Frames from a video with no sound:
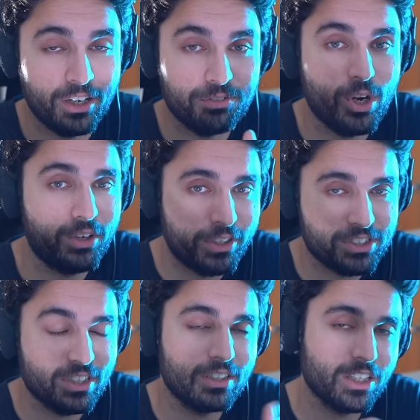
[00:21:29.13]
If you already
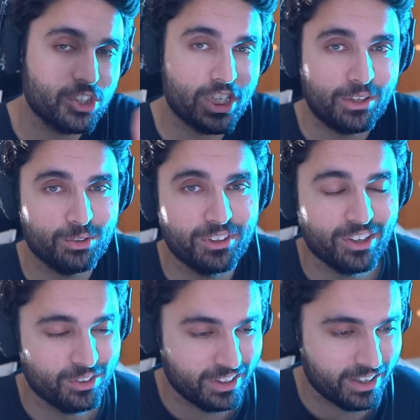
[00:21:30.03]
seen it, then check out the
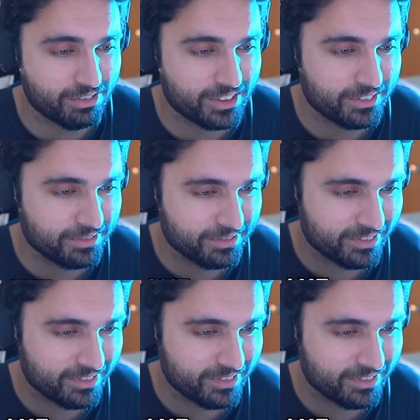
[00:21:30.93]
video on the left.